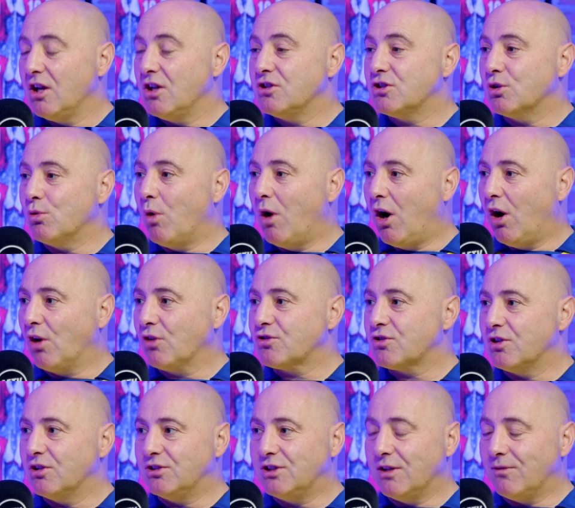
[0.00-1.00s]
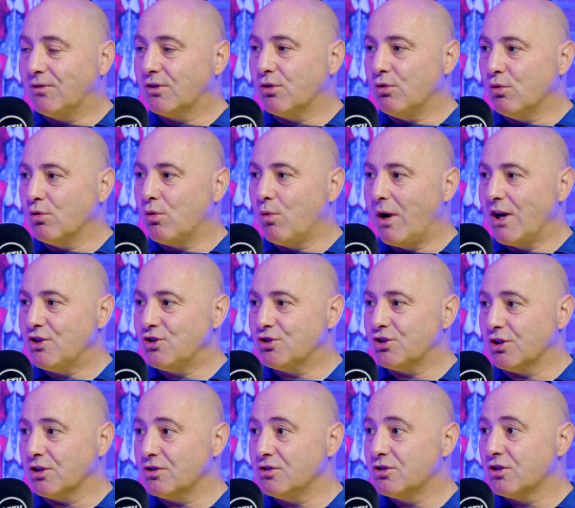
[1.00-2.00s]
to ask the difficult
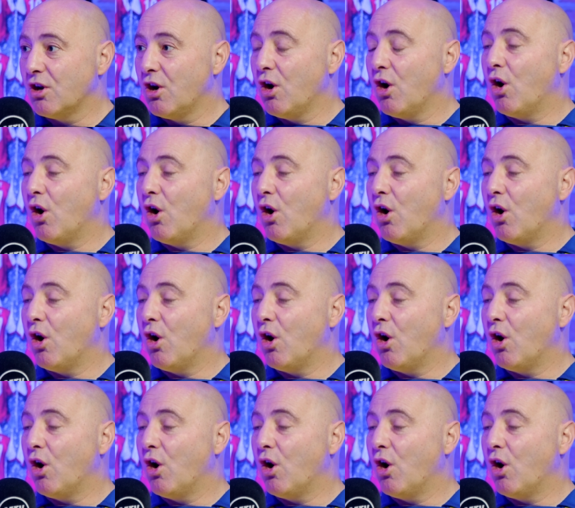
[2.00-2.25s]
questions,